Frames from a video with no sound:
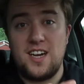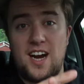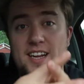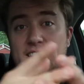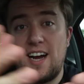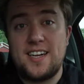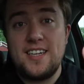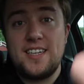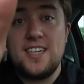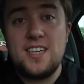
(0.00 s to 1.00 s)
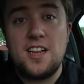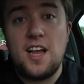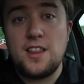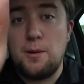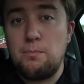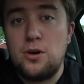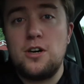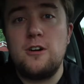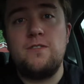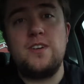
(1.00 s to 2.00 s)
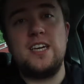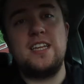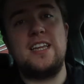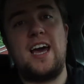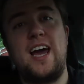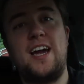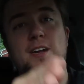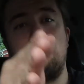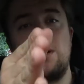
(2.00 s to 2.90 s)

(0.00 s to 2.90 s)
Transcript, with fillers: I I think this is the perfect day to